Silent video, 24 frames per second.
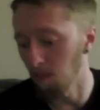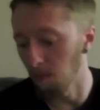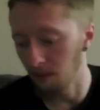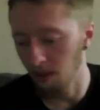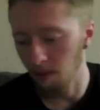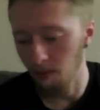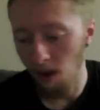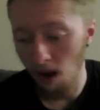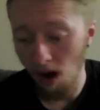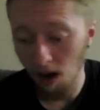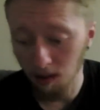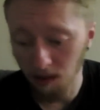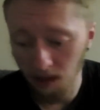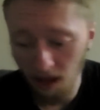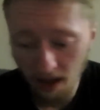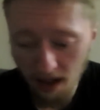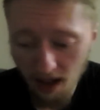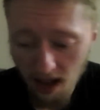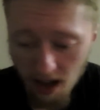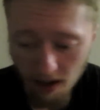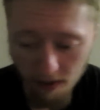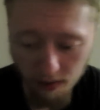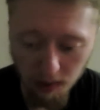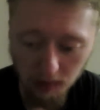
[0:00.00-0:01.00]
the box I
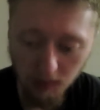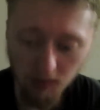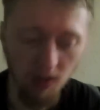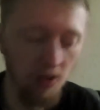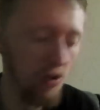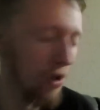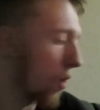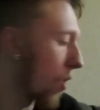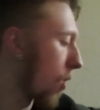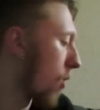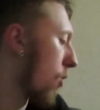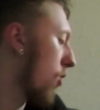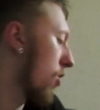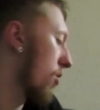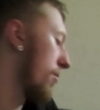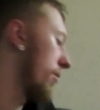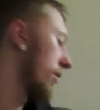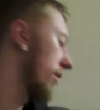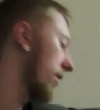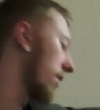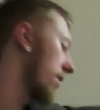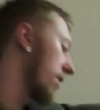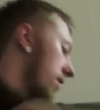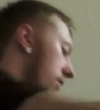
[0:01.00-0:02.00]
have is in horrible
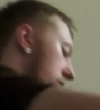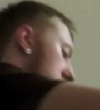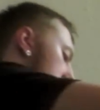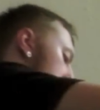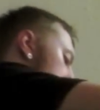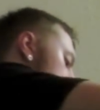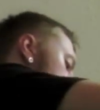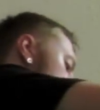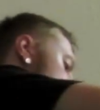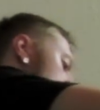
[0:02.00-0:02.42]
condition.